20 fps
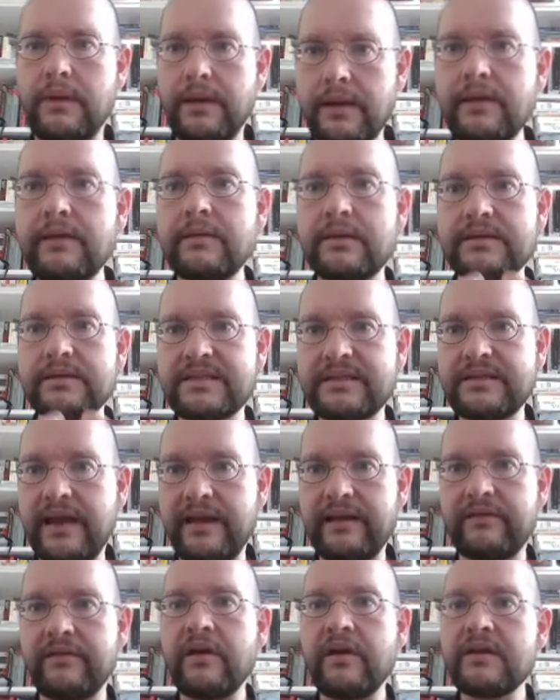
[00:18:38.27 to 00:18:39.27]
in the
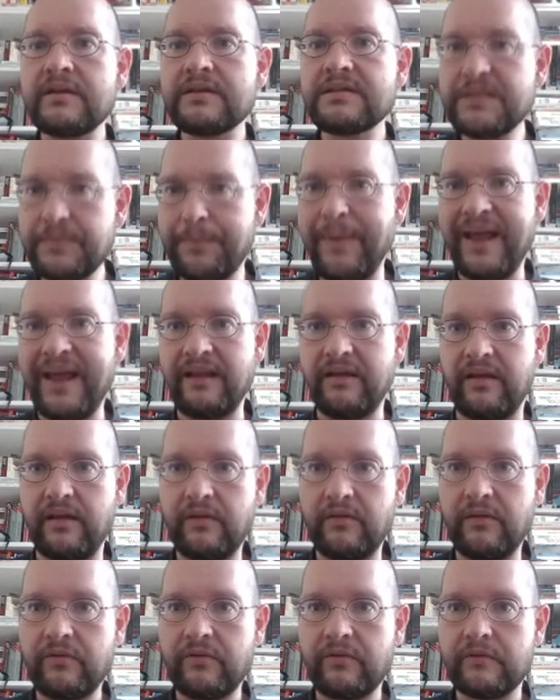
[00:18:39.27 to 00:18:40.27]
state
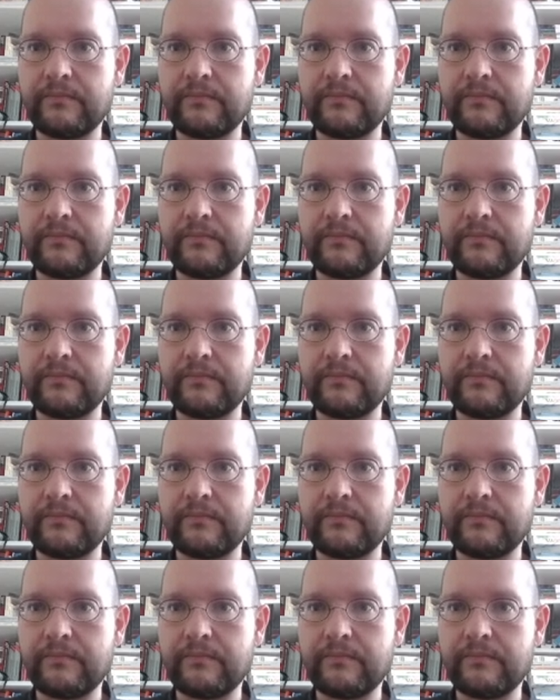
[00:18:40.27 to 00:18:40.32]
spendings.